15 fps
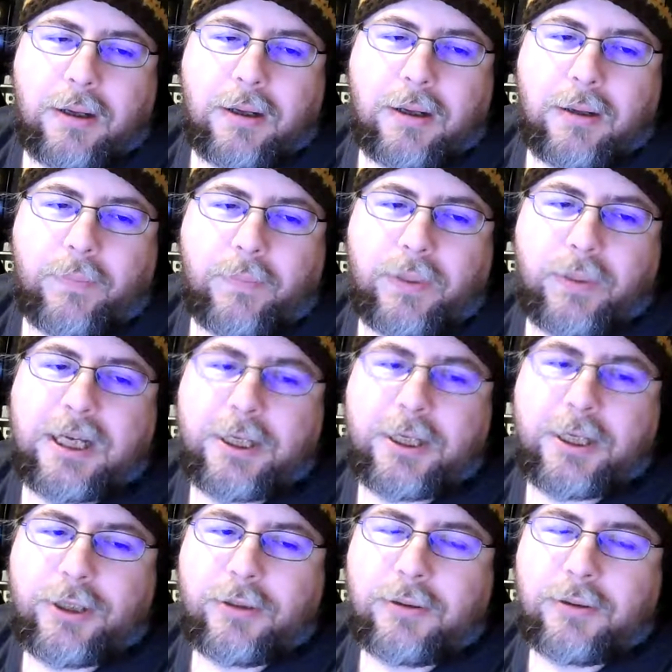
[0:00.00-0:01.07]

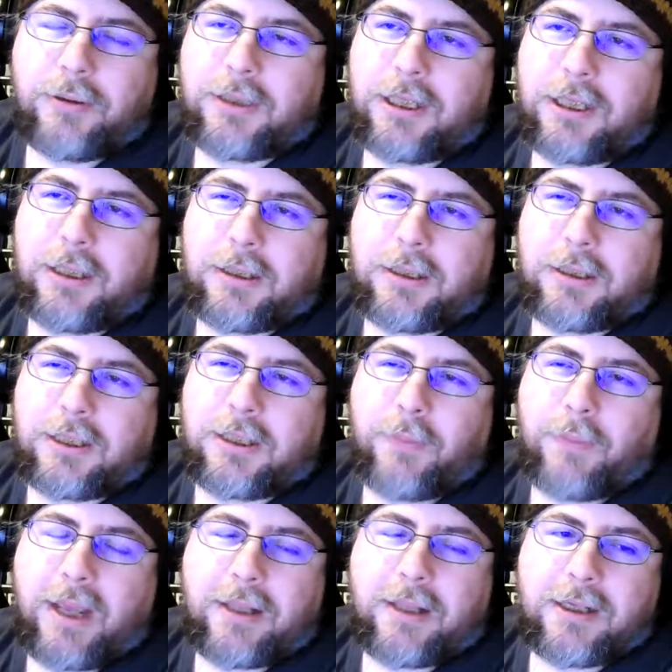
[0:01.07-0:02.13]
potential to
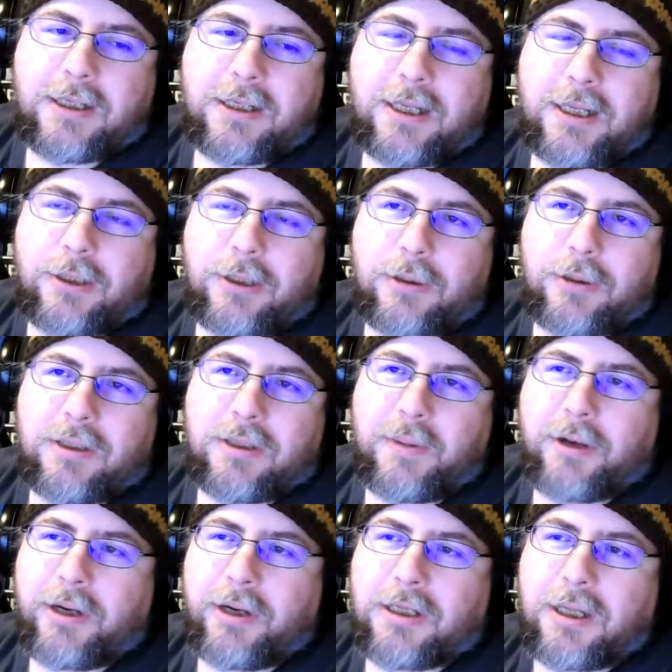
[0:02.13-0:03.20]
make this thing do some
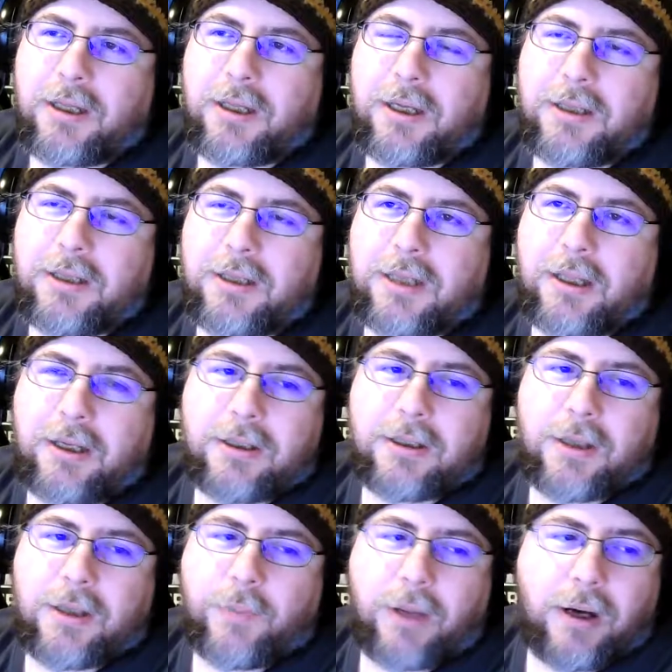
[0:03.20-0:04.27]
interesting things, I think, is
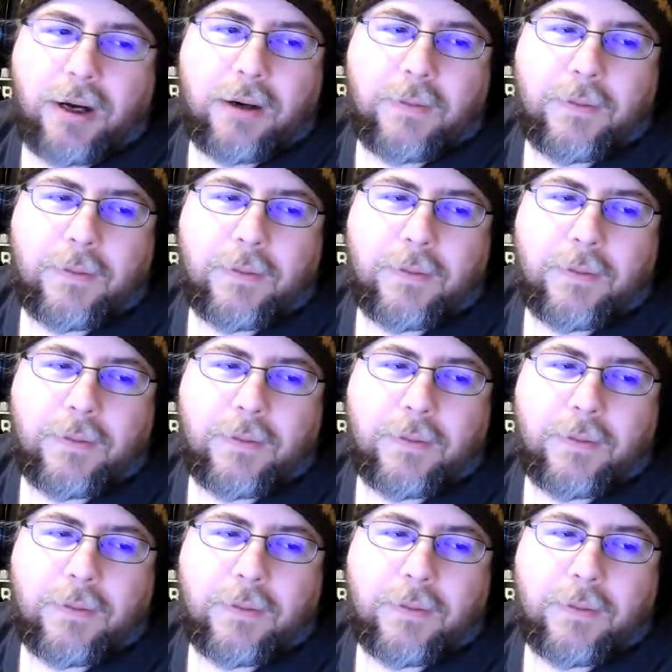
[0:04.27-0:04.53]
up there.